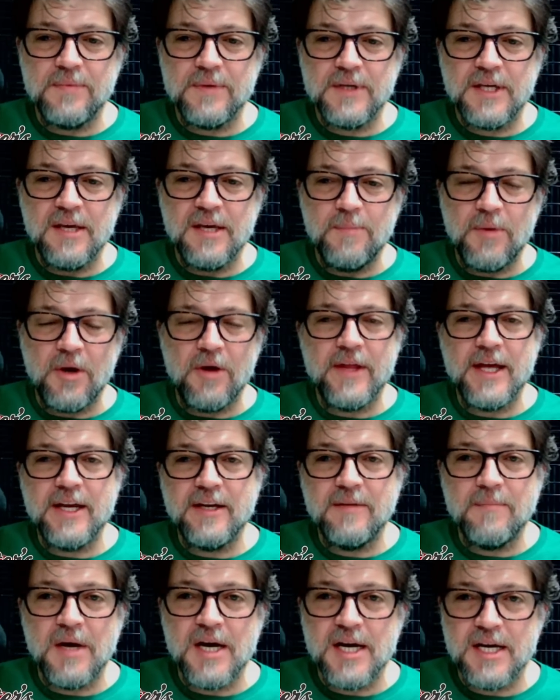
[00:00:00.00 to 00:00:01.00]
Keep all that
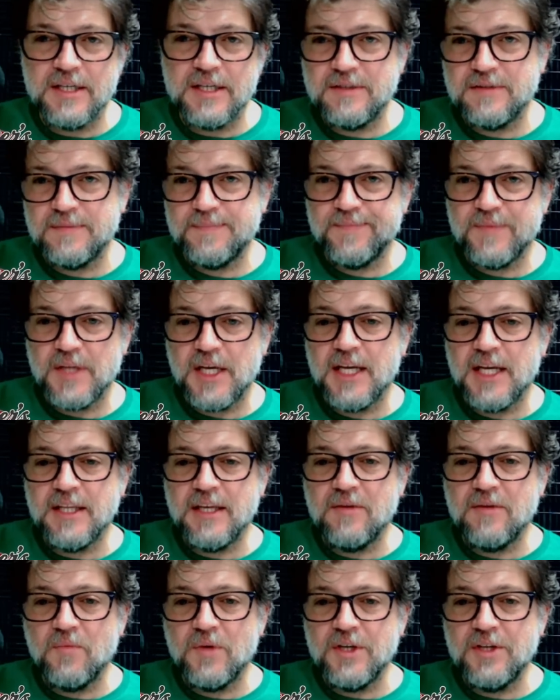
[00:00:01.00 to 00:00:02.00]
in mind. And
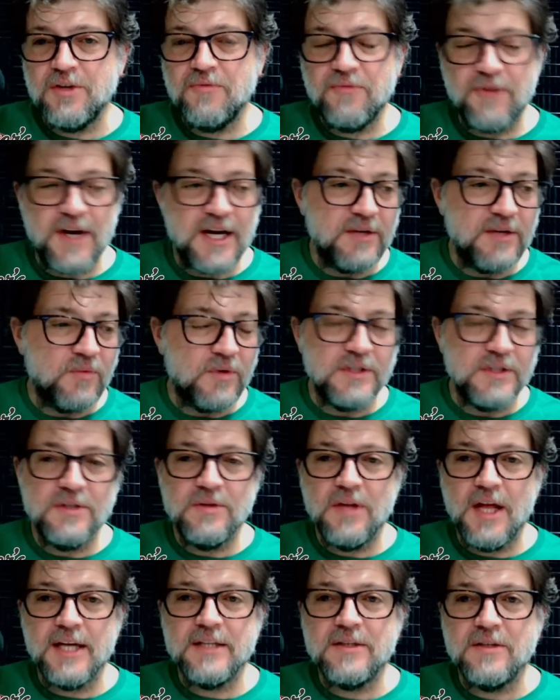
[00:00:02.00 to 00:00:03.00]
then when you find one
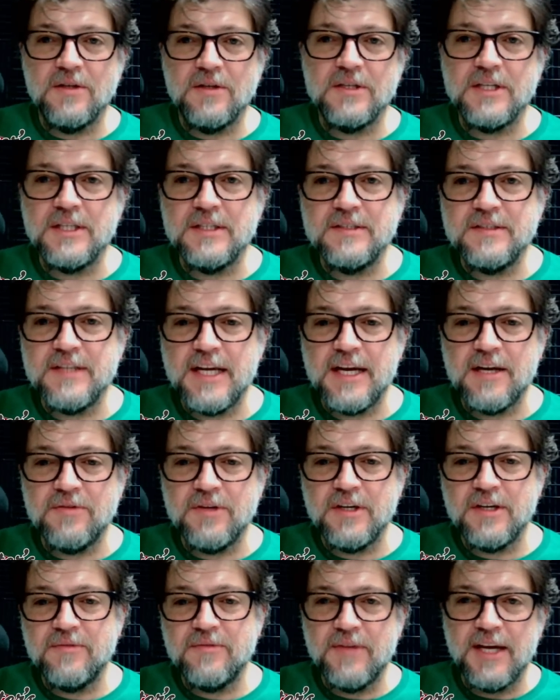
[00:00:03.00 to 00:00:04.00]
you like the look and the
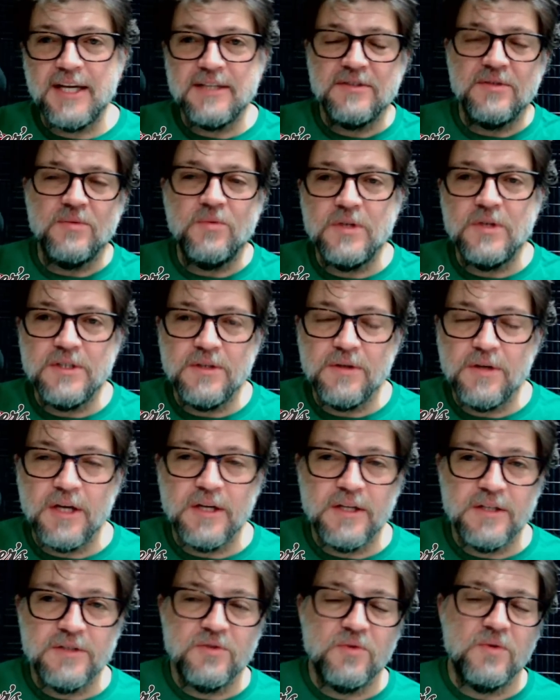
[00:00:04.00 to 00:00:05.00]
sound of, that's the one you're
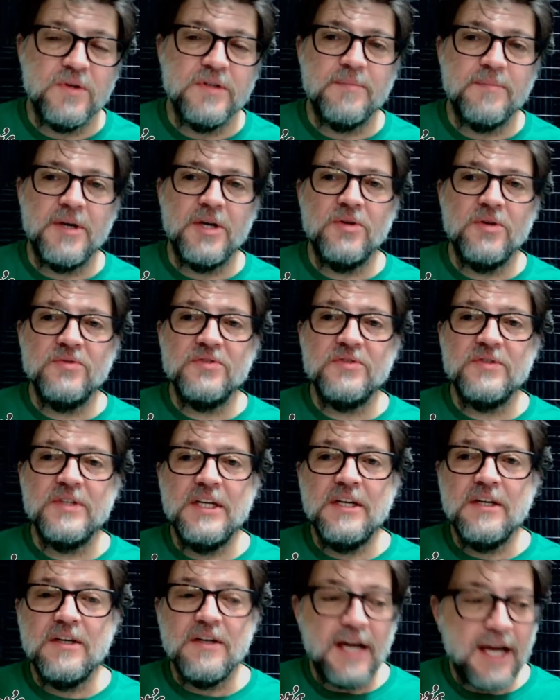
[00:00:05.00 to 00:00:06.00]
going to enjoy the most.
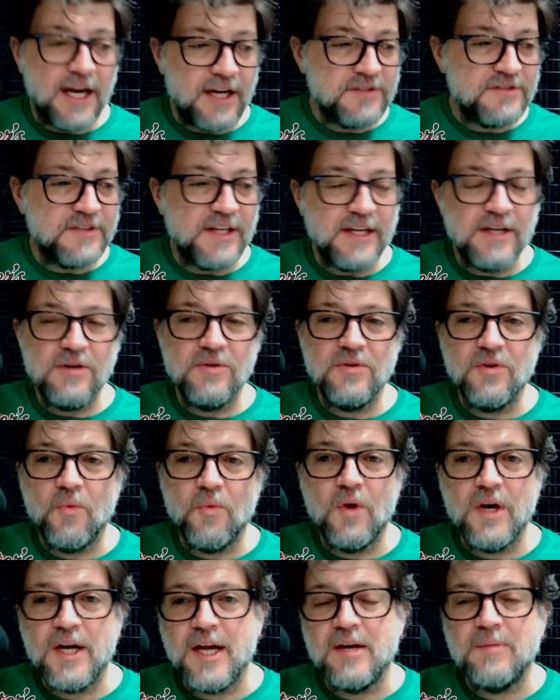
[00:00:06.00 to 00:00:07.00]
Ask that owner what